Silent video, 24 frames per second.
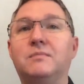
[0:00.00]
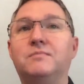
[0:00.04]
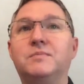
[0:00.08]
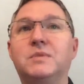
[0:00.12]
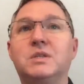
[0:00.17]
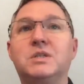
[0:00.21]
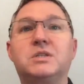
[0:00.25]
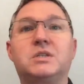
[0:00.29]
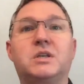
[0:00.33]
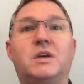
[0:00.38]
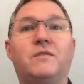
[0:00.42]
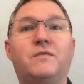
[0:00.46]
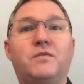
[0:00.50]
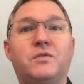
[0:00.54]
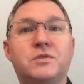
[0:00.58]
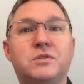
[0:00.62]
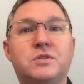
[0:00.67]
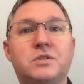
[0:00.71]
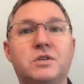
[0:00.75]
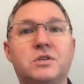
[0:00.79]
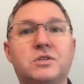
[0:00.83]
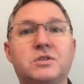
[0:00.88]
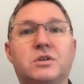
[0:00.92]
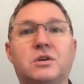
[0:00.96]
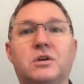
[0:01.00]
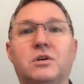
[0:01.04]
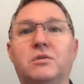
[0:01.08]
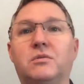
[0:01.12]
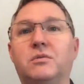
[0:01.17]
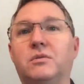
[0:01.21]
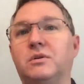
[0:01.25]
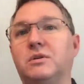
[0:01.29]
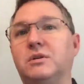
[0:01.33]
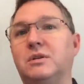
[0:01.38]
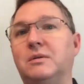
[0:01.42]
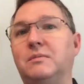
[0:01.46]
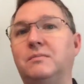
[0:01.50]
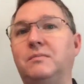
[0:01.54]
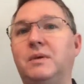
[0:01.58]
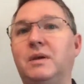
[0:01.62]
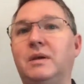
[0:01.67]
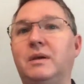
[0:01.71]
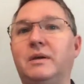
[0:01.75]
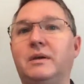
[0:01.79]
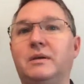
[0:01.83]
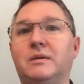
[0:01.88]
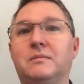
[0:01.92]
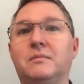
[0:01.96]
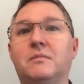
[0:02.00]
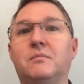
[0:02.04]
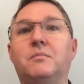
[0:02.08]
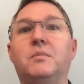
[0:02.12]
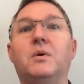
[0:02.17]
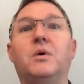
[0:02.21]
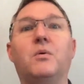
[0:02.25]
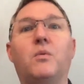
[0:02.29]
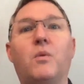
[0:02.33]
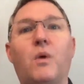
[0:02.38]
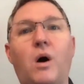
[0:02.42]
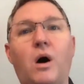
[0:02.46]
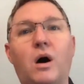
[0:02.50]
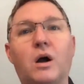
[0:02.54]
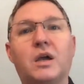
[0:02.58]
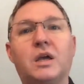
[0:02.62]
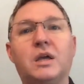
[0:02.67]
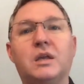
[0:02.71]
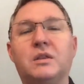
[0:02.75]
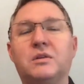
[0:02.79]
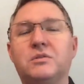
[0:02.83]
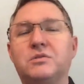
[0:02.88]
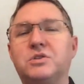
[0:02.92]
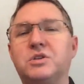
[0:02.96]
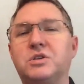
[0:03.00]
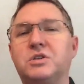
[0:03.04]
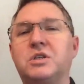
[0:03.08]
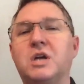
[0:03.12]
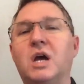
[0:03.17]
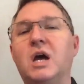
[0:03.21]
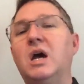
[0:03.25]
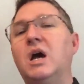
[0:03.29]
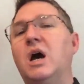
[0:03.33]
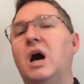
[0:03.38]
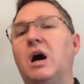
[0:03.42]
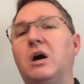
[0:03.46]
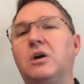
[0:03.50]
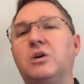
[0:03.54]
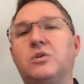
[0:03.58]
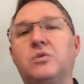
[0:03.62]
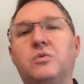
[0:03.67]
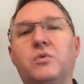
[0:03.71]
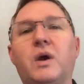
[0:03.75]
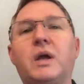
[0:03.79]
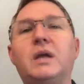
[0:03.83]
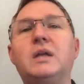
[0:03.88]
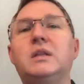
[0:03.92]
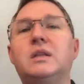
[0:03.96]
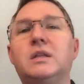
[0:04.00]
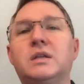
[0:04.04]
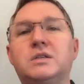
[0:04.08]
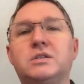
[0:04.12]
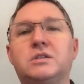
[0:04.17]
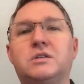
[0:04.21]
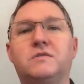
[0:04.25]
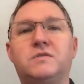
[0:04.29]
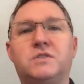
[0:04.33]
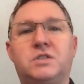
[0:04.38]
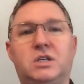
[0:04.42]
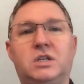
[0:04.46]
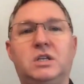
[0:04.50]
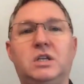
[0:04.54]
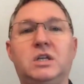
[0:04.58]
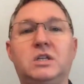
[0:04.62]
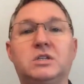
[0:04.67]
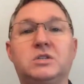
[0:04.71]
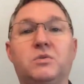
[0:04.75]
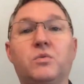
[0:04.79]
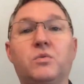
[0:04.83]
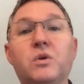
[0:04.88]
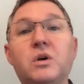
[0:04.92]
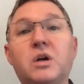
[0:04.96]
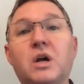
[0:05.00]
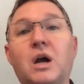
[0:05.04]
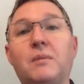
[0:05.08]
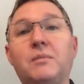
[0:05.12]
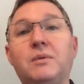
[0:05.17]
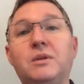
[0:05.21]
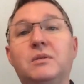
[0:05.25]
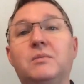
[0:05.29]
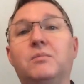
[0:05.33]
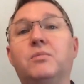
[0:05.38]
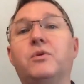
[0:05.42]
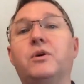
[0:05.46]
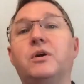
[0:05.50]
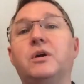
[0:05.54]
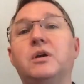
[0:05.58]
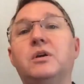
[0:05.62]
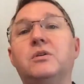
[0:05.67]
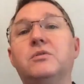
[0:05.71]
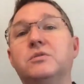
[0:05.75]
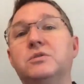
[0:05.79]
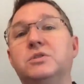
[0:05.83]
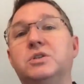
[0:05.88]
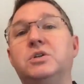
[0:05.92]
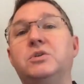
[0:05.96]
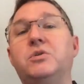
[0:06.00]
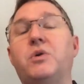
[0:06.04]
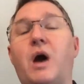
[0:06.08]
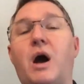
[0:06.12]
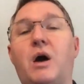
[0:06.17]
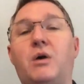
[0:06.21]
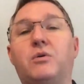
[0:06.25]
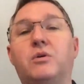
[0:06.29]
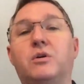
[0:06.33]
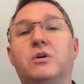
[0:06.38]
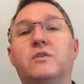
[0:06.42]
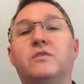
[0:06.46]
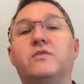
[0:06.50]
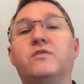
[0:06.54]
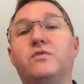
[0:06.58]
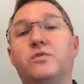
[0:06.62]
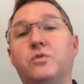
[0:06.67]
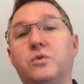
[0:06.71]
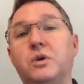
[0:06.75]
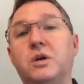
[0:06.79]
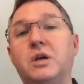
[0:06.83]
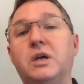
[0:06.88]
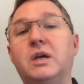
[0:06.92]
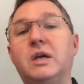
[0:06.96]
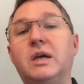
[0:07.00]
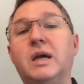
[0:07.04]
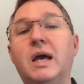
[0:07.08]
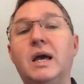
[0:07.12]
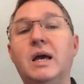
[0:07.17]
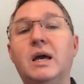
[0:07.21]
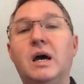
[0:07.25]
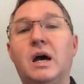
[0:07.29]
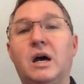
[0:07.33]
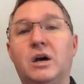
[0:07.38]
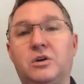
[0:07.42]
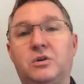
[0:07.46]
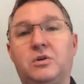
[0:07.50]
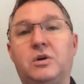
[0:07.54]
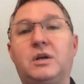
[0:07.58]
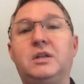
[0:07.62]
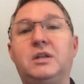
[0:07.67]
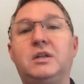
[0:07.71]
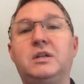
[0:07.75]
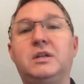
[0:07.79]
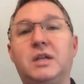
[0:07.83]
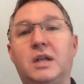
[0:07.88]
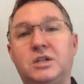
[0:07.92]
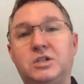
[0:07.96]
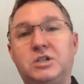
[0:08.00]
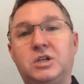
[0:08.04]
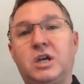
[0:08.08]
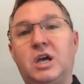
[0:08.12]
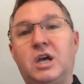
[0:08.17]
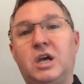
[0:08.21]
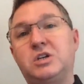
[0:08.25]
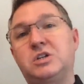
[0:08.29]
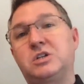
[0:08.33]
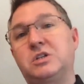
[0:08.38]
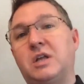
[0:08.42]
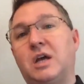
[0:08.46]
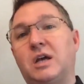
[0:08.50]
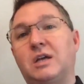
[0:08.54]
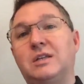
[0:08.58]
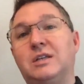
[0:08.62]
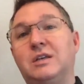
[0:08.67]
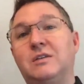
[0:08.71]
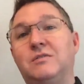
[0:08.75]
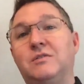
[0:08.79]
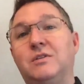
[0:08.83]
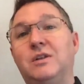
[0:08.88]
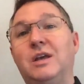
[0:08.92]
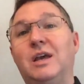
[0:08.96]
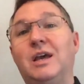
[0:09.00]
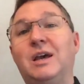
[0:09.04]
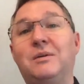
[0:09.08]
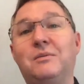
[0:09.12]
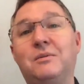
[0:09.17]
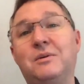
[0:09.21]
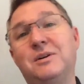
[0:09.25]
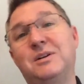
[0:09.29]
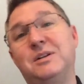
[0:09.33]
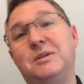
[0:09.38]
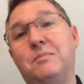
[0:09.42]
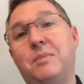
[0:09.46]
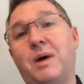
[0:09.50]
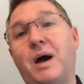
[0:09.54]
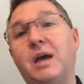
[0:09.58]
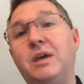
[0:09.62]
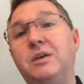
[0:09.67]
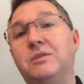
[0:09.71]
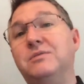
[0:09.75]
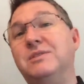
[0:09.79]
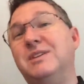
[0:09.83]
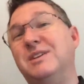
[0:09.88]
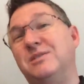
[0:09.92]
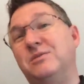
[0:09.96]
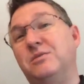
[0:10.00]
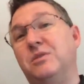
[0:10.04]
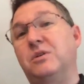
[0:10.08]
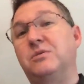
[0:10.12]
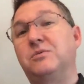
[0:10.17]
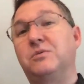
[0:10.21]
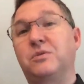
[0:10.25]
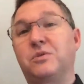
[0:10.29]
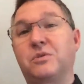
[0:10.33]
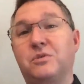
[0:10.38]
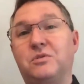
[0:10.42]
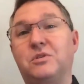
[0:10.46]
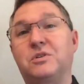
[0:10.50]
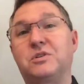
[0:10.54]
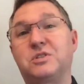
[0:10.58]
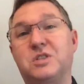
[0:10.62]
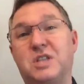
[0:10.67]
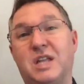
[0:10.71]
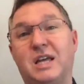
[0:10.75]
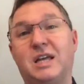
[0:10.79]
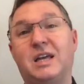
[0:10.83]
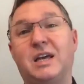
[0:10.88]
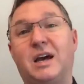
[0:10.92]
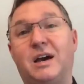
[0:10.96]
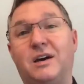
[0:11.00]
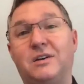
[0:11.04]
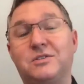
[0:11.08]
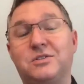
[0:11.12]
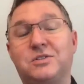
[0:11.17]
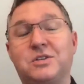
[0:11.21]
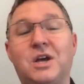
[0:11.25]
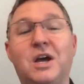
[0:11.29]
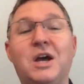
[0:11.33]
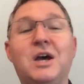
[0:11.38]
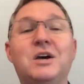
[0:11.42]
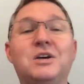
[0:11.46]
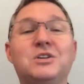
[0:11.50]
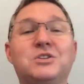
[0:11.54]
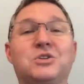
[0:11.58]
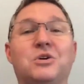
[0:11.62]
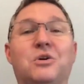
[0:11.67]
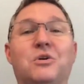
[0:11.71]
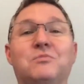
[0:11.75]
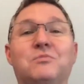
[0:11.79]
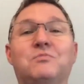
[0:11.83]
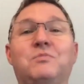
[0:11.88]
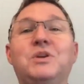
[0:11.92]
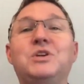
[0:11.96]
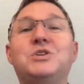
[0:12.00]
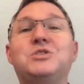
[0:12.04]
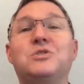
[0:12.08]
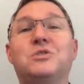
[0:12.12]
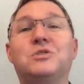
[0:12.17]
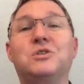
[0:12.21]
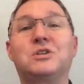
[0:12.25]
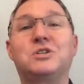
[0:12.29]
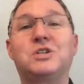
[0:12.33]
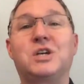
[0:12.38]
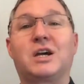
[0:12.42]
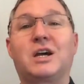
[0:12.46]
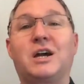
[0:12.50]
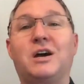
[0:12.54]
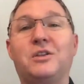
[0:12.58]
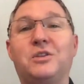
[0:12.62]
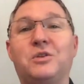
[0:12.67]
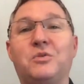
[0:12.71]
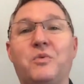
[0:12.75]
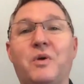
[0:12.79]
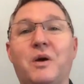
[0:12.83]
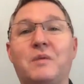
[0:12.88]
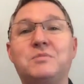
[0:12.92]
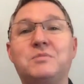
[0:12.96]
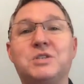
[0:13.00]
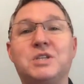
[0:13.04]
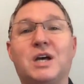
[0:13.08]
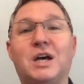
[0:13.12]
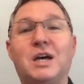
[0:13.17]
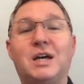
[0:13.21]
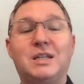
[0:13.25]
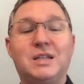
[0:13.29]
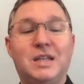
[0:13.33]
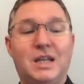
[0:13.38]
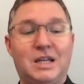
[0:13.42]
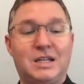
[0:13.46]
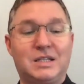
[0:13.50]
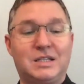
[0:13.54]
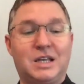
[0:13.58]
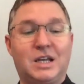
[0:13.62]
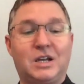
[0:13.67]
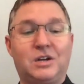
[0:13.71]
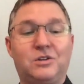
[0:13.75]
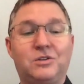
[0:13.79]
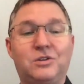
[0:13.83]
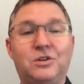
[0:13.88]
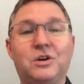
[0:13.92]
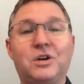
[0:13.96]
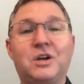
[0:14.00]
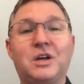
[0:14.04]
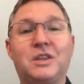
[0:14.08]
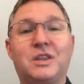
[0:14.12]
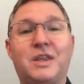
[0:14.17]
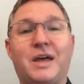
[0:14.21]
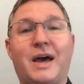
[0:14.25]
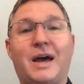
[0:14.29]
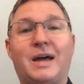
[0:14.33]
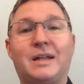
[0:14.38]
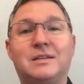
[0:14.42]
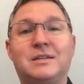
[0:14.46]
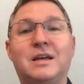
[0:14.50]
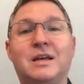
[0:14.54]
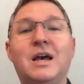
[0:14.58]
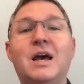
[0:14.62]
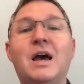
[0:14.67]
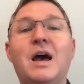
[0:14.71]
San Francisco. We're going to be in Milwaukee. There's just a great list of cities, and we're coming to bring you a 2-hour free accredited education activity, and we're going to buy you dinner at Ruth Chris Steakhouse. So be sure to check out the website and take a look at that.